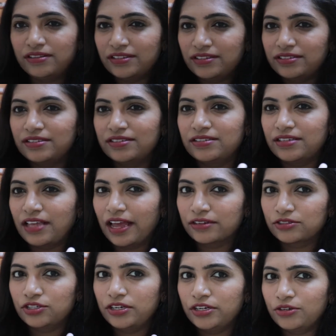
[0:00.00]
This is
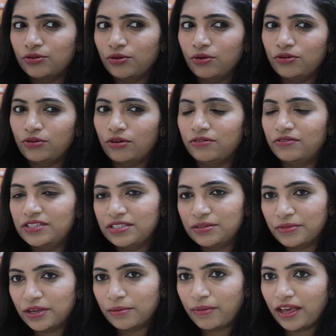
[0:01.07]
actually not always in
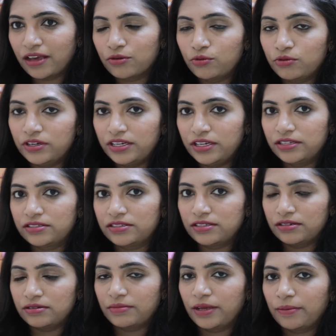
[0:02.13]
my bag, only it's
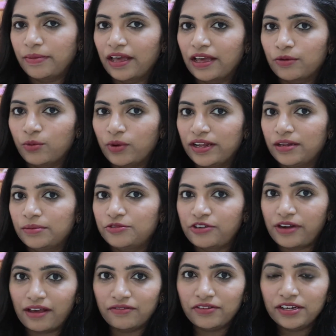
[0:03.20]
in my bag while I'm
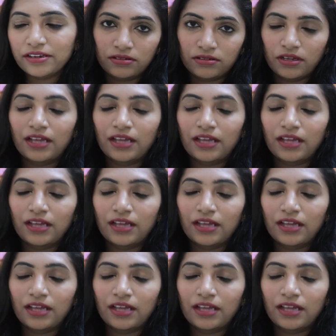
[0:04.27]
traveling.